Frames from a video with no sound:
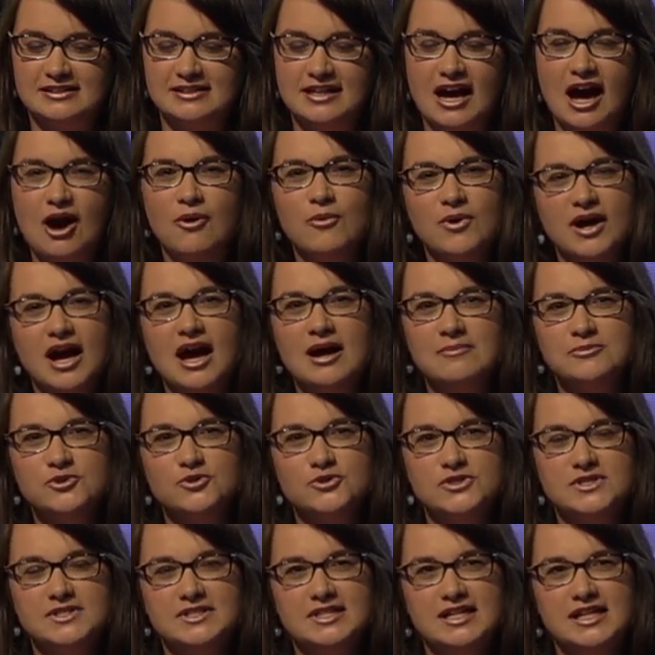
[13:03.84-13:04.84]
And how come
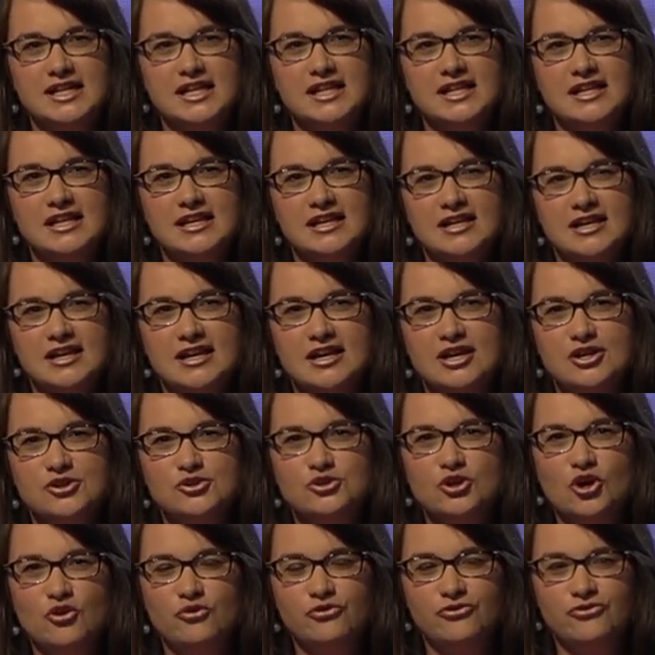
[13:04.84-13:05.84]
you still,
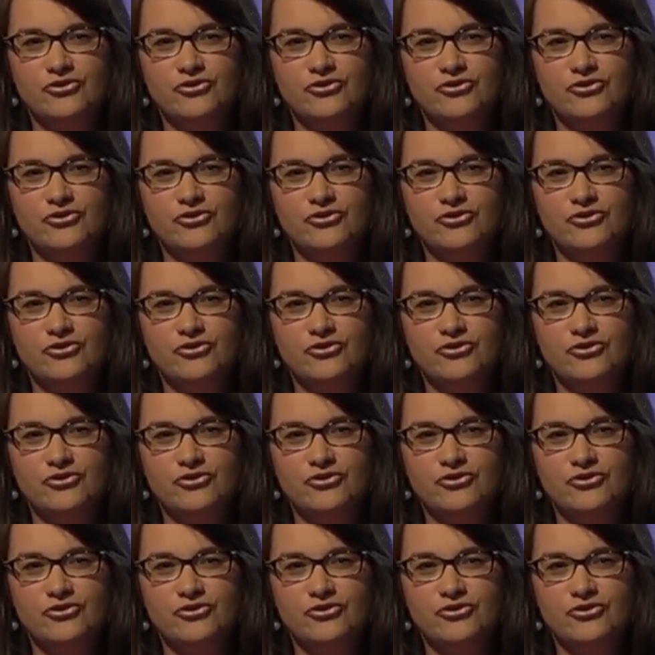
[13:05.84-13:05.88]
you know,